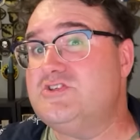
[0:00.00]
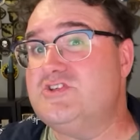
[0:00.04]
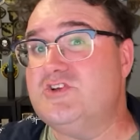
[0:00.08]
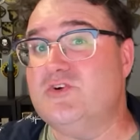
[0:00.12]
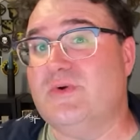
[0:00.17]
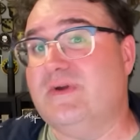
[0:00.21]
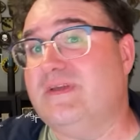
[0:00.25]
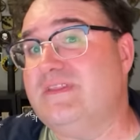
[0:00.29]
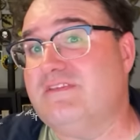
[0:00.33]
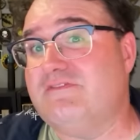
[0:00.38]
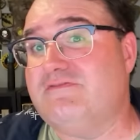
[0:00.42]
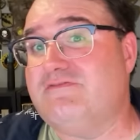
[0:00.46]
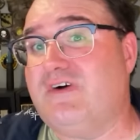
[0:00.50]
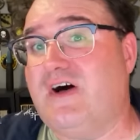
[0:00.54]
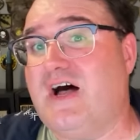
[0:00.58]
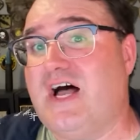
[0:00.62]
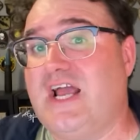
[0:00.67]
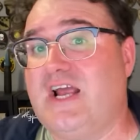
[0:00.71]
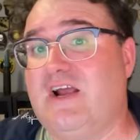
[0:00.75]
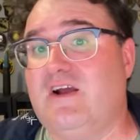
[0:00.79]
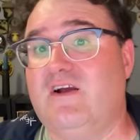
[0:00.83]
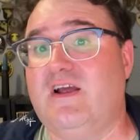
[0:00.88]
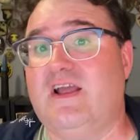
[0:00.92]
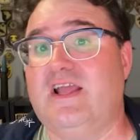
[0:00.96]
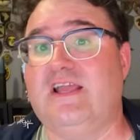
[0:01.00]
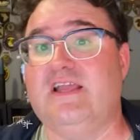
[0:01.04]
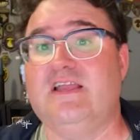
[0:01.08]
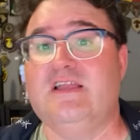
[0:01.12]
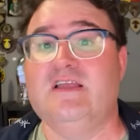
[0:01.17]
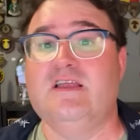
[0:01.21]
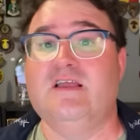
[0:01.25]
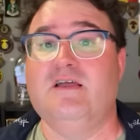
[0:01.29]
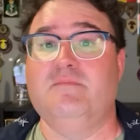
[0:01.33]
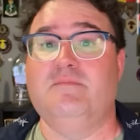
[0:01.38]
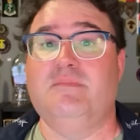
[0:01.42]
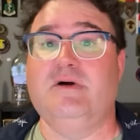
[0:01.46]
doing the firing,
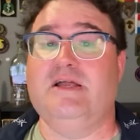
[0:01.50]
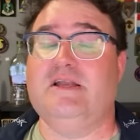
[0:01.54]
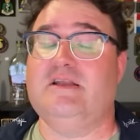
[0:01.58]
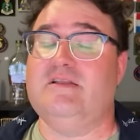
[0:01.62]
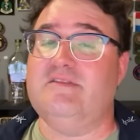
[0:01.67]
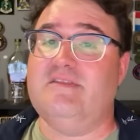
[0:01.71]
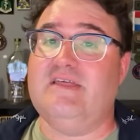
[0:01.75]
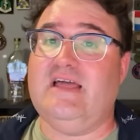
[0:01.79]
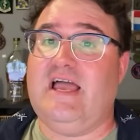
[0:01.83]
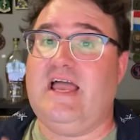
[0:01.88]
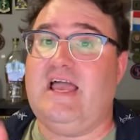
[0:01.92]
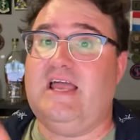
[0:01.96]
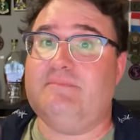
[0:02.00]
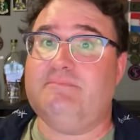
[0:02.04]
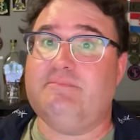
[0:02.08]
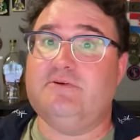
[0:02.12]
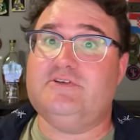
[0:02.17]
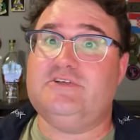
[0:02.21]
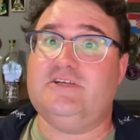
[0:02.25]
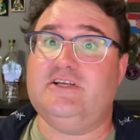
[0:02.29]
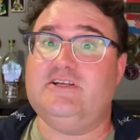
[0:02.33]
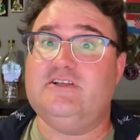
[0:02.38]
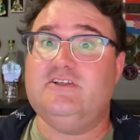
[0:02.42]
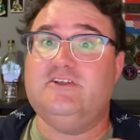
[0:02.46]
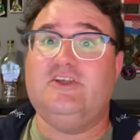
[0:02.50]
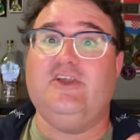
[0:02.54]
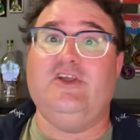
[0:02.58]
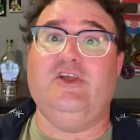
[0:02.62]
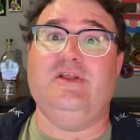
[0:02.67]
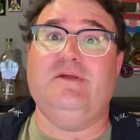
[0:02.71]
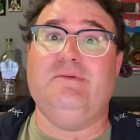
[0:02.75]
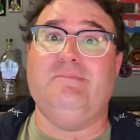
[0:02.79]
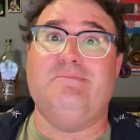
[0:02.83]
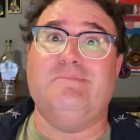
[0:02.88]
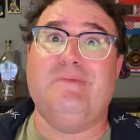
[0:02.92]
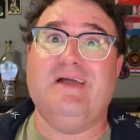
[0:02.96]
but that particular
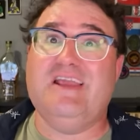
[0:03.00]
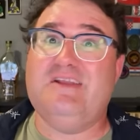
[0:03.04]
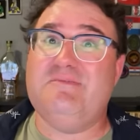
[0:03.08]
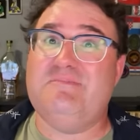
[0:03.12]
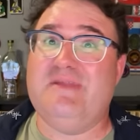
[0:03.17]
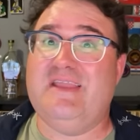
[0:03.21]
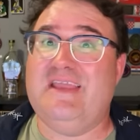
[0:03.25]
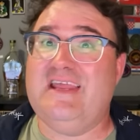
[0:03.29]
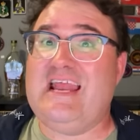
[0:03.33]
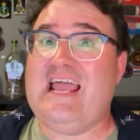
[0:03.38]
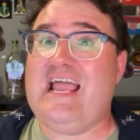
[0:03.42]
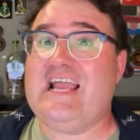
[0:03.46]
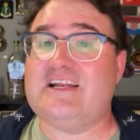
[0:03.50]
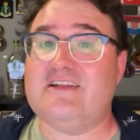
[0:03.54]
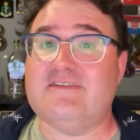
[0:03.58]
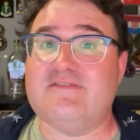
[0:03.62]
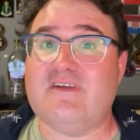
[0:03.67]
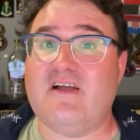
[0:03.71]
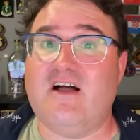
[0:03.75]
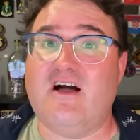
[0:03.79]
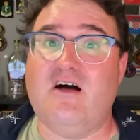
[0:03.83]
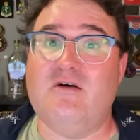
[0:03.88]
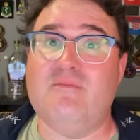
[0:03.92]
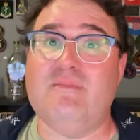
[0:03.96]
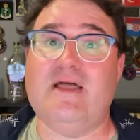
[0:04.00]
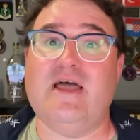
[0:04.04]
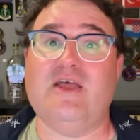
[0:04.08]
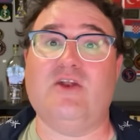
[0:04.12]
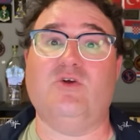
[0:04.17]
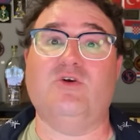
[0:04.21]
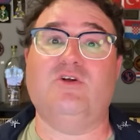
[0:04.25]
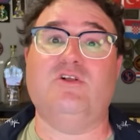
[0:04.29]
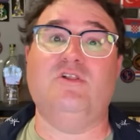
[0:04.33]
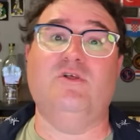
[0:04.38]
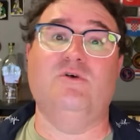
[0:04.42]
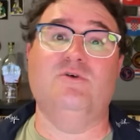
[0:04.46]
unit might be in active combat
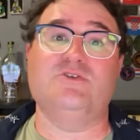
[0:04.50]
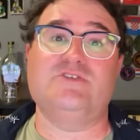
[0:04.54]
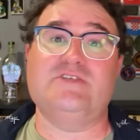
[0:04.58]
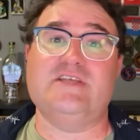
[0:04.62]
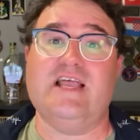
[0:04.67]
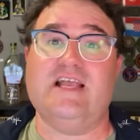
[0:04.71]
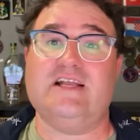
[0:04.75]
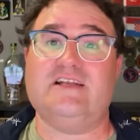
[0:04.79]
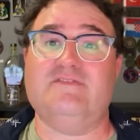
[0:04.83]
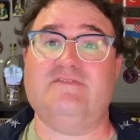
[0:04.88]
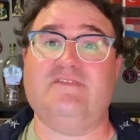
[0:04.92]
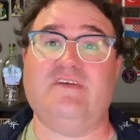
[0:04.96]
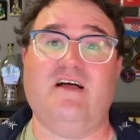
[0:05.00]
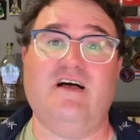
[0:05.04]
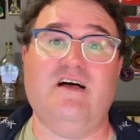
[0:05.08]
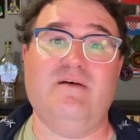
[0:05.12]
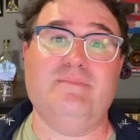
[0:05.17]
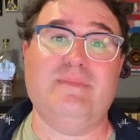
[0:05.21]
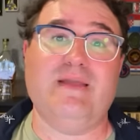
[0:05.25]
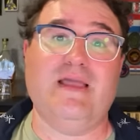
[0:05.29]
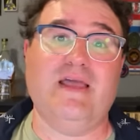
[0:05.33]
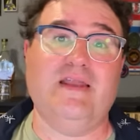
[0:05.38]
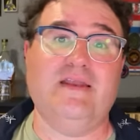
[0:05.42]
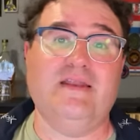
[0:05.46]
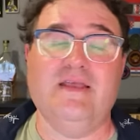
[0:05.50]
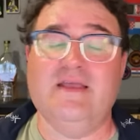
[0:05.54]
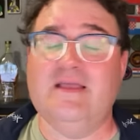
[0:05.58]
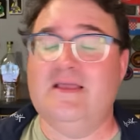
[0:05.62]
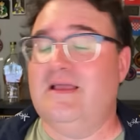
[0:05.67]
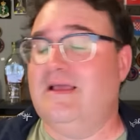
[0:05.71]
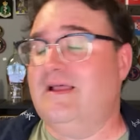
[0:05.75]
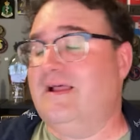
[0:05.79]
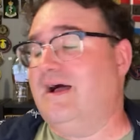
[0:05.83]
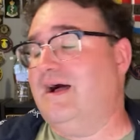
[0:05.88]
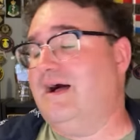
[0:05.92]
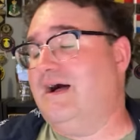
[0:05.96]
or close to active combat.
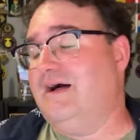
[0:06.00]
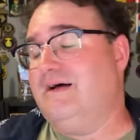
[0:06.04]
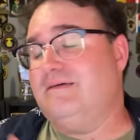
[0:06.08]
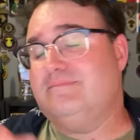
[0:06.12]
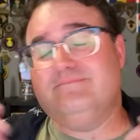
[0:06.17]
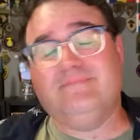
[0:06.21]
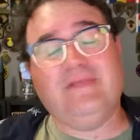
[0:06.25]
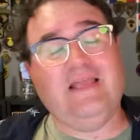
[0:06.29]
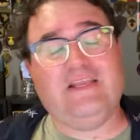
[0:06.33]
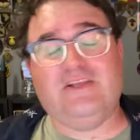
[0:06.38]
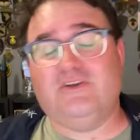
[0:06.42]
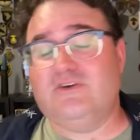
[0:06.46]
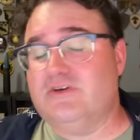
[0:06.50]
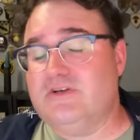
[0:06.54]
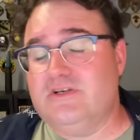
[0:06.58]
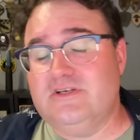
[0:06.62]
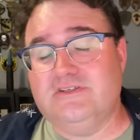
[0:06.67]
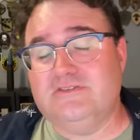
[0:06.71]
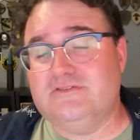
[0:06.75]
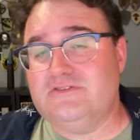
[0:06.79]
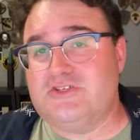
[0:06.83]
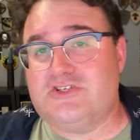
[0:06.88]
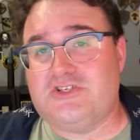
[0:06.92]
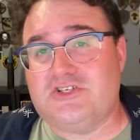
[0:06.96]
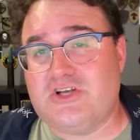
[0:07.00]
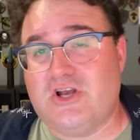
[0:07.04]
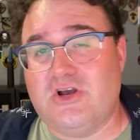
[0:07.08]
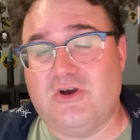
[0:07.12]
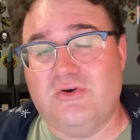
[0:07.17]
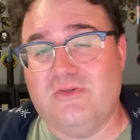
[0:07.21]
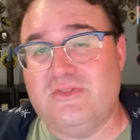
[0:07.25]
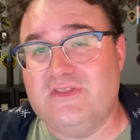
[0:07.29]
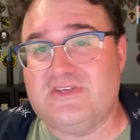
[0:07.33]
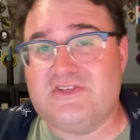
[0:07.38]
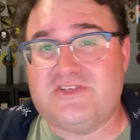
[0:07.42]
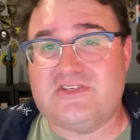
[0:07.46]
I couldn't
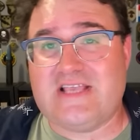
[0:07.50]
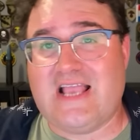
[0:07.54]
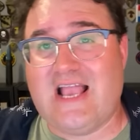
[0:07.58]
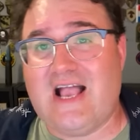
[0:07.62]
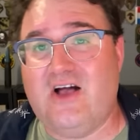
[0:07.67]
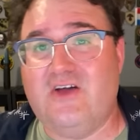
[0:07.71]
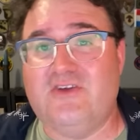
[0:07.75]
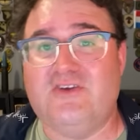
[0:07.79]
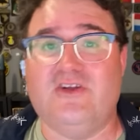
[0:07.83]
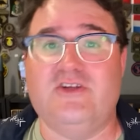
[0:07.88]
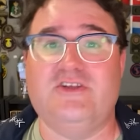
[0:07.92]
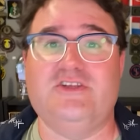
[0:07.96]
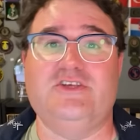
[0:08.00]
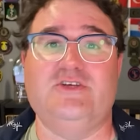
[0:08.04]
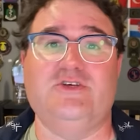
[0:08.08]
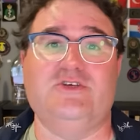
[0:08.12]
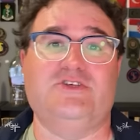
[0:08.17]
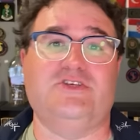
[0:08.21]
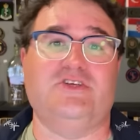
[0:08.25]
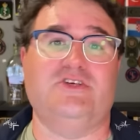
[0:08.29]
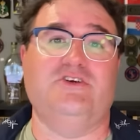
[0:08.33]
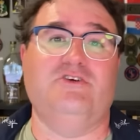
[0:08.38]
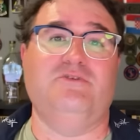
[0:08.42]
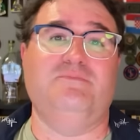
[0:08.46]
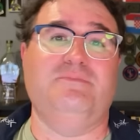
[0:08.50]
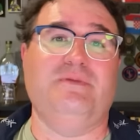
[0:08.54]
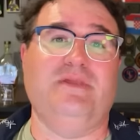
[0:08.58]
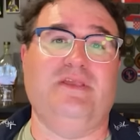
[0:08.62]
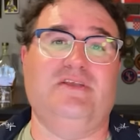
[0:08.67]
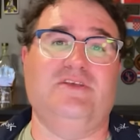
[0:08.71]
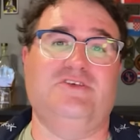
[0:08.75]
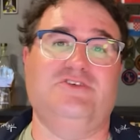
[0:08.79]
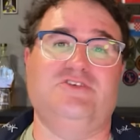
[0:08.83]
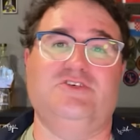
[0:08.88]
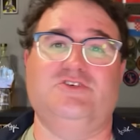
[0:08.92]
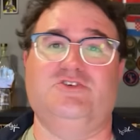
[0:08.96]
show the sound on YouTube
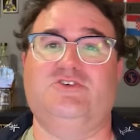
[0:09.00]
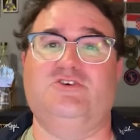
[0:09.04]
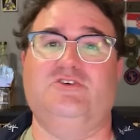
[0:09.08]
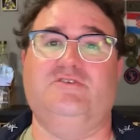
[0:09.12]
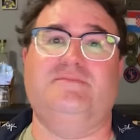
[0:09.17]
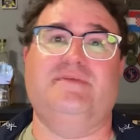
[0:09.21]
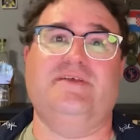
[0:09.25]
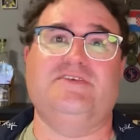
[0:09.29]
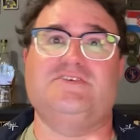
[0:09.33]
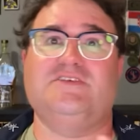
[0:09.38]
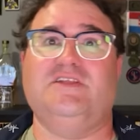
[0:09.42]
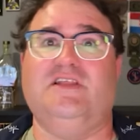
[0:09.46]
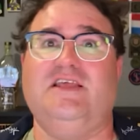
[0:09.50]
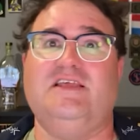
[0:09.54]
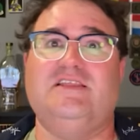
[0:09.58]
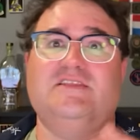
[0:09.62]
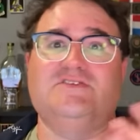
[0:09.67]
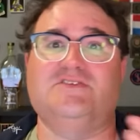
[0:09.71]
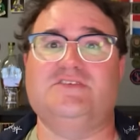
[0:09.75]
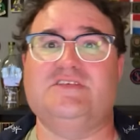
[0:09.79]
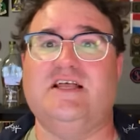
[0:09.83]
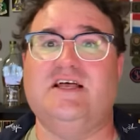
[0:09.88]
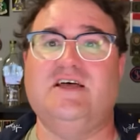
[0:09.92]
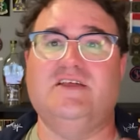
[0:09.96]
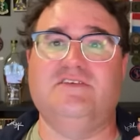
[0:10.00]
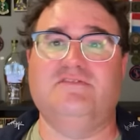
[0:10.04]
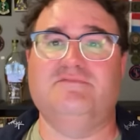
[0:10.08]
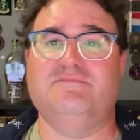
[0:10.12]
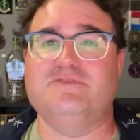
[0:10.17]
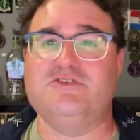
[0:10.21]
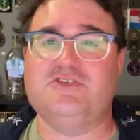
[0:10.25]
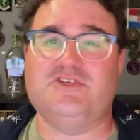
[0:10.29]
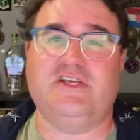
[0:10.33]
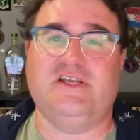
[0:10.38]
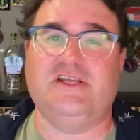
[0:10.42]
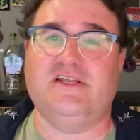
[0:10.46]
because YouTube doesn't like the sound of
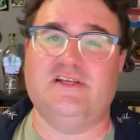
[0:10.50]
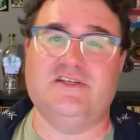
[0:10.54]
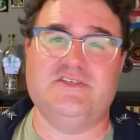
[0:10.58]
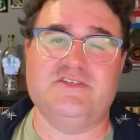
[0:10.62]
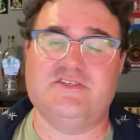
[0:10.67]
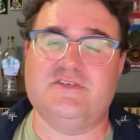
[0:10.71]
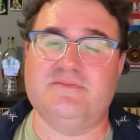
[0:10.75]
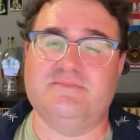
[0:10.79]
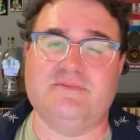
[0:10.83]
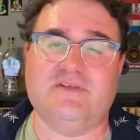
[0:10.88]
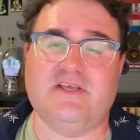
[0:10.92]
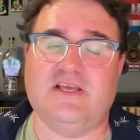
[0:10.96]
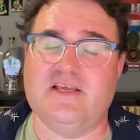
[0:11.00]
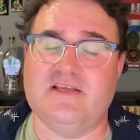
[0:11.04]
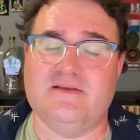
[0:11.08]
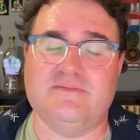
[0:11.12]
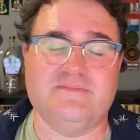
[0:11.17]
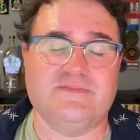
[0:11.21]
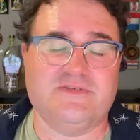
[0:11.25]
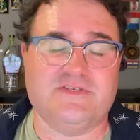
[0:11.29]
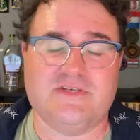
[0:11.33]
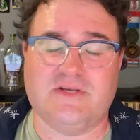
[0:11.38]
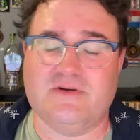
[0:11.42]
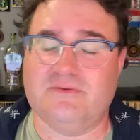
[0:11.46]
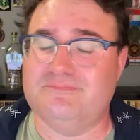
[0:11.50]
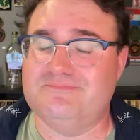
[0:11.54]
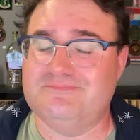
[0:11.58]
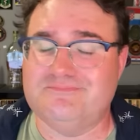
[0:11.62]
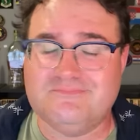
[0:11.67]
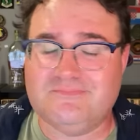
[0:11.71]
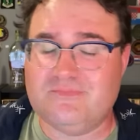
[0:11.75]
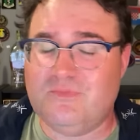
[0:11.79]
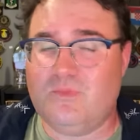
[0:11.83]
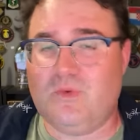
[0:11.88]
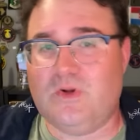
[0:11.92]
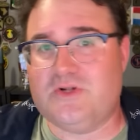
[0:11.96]
machine guns sometimes, so
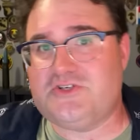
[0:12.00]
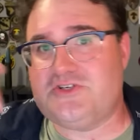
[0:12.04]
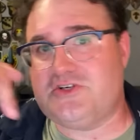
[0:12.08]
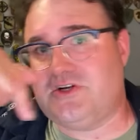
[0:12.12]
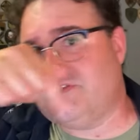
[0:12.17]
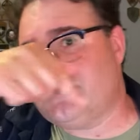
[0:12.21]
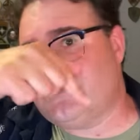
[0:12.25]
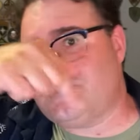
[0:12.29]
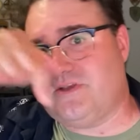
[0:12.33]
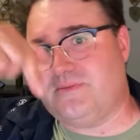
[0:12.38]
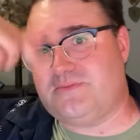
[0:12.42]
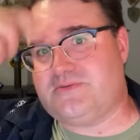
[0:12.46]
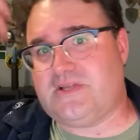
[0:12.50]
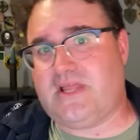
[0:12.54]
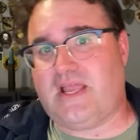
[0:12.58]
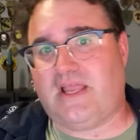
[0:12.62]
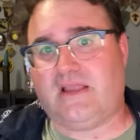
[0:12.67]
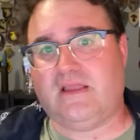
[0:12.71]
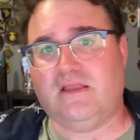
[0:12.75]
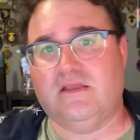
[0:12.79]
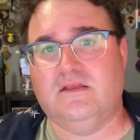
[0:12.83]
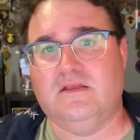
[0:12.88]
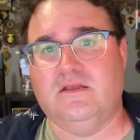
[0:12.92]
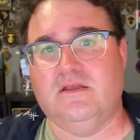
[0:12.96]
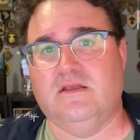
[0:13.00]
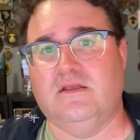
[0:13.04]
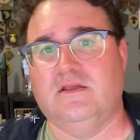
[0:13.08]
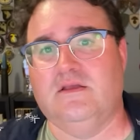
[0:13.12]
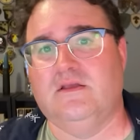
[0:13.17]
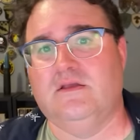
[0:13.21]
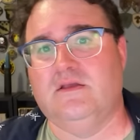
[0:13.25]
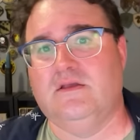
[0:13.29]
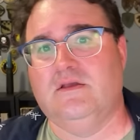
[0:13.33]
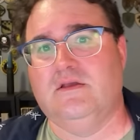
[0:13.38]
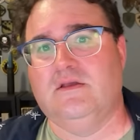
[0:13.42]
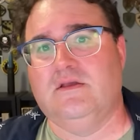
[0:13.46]
watch it on Substack.
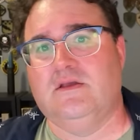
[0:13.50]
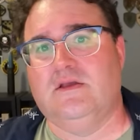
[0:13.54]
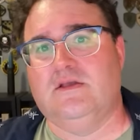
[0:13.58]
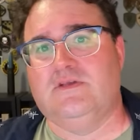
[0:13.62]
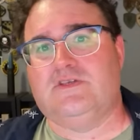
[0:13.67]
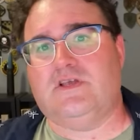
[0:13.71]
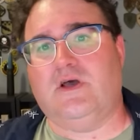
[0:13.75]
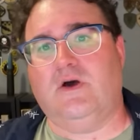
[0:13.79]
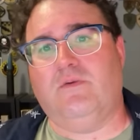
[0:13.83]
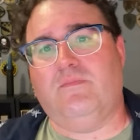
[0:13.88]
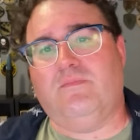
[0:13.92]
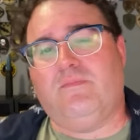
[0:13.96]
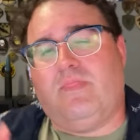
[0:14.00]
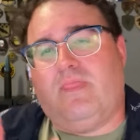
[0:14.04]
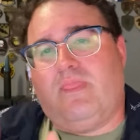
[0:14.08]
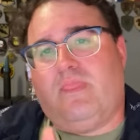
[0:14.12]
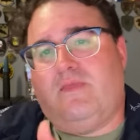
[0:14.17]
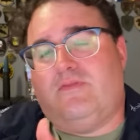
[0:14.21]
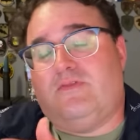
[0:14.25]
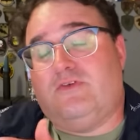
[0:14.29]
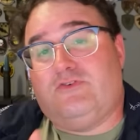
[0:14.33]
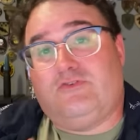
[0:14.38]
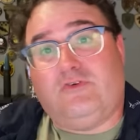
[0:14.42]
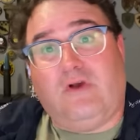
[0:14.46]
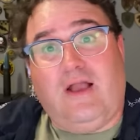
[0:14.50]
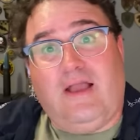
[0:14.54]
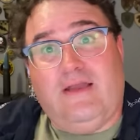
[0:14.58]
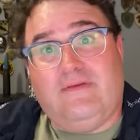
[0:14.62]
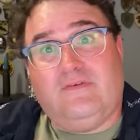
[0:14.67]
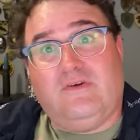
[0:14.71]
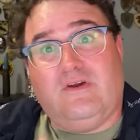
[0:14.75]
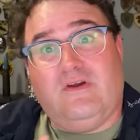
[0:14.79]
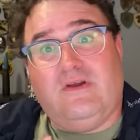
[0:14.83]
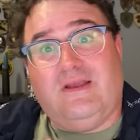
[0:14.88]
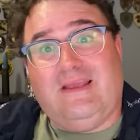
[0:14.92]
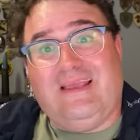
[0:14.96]
So the
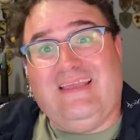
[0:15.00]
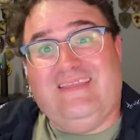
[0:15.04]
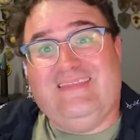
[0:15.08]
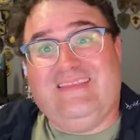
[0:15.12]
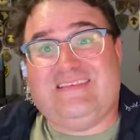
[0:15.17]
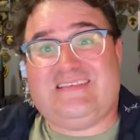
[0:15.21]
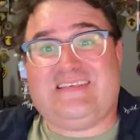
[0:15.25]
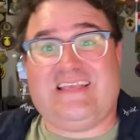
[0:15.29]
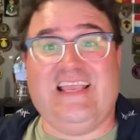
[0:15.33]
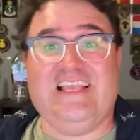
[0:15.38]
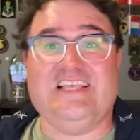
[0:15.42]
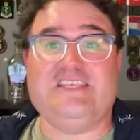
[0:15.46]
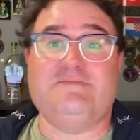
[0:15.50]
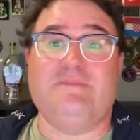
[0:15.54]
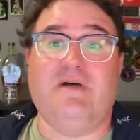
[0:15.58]
driver in this case